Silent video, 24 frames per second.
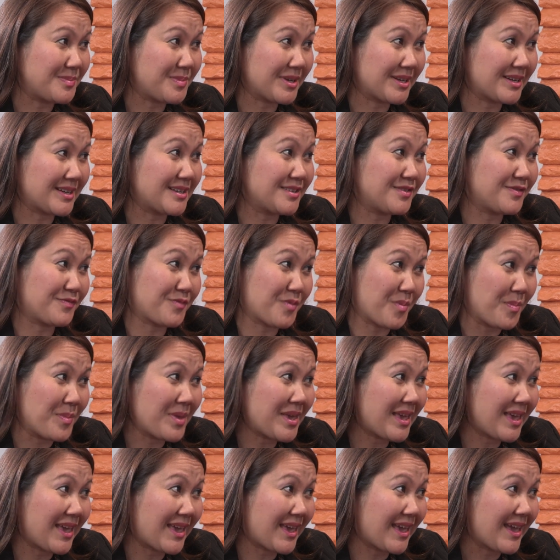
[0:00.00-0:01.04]
Because for
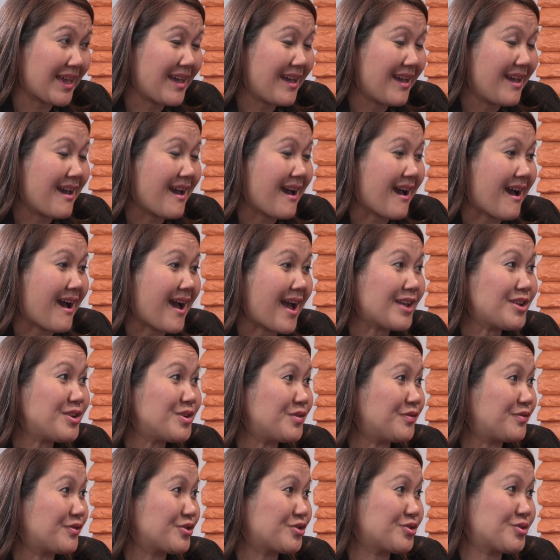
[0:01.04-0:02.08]
me, I
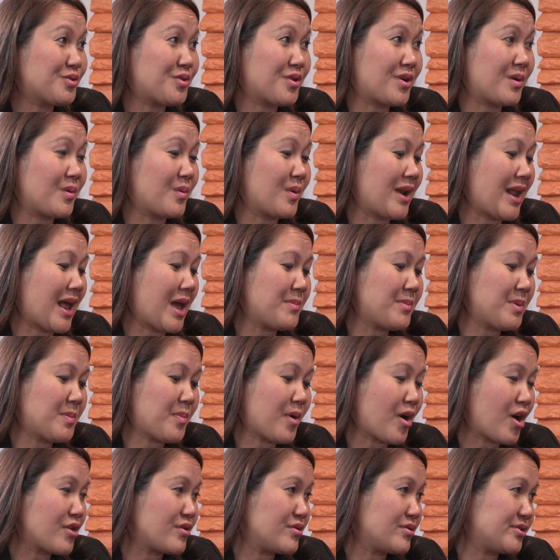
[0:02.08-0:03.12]
know for sure when I'm in
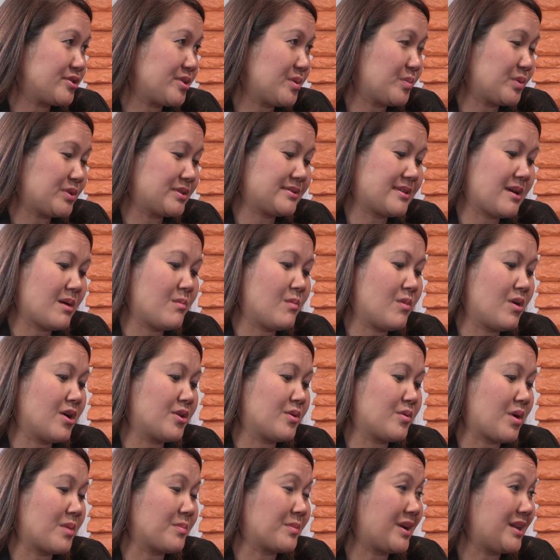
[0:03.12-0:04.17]
partnership with
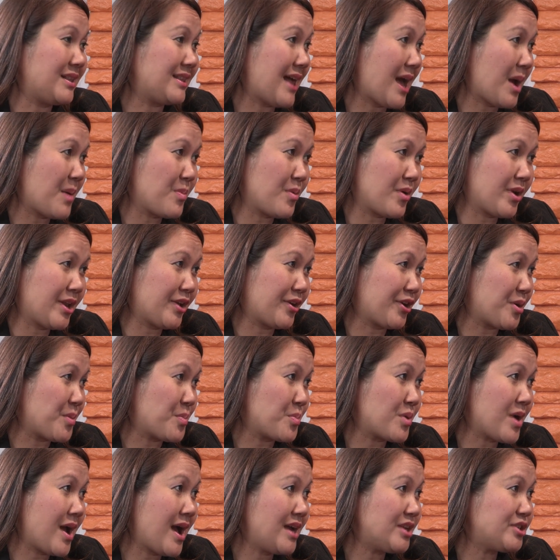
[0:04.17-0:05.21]
someone or I'm collaborating on a
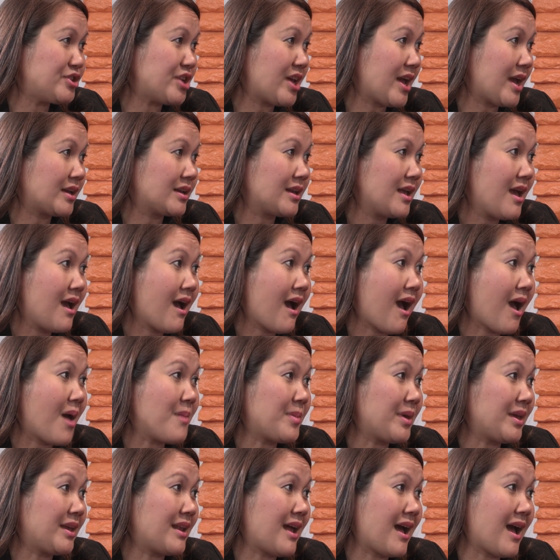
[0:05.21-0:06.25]
project, I
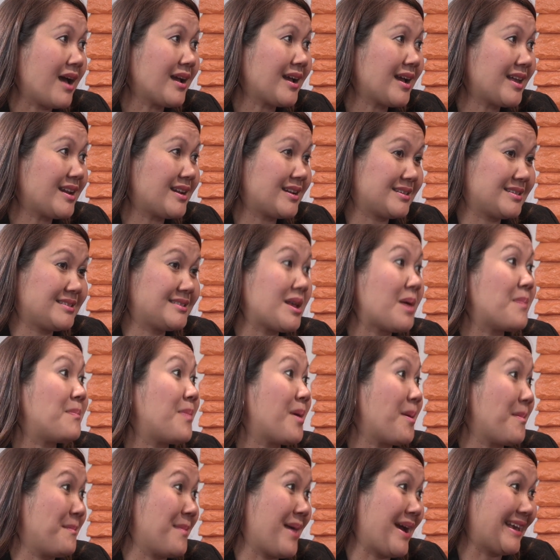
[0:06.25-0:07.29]
got to step
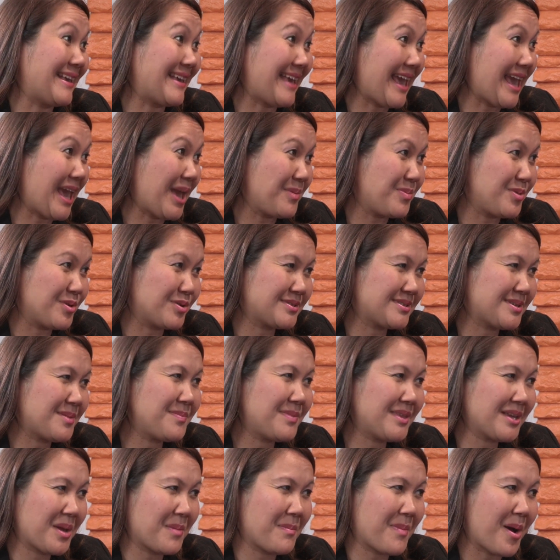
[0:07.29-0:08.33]
up my game. There's
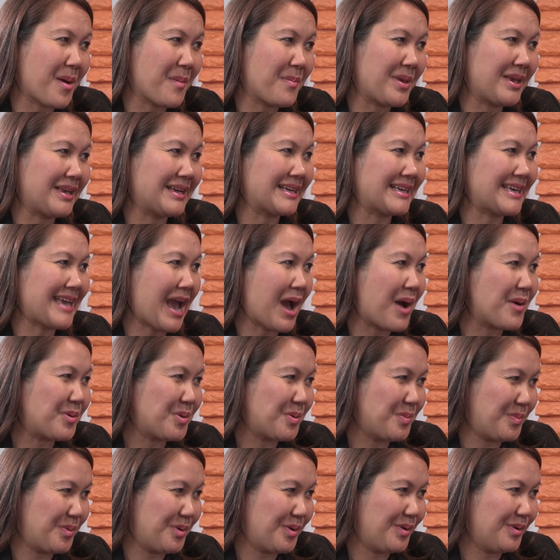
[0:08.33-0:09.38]
something about being
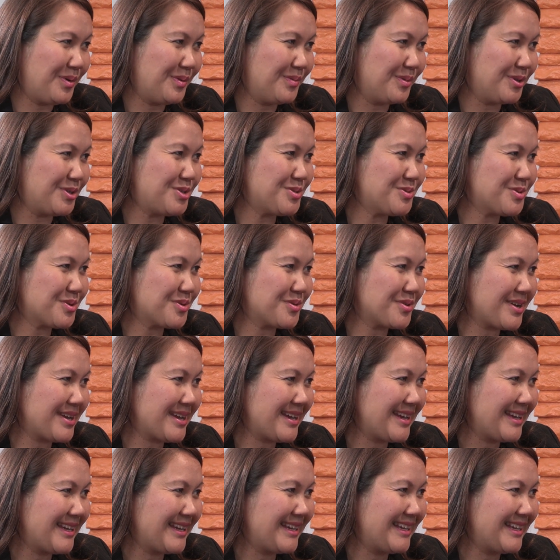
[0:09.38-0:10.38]
accountable. Would you agree?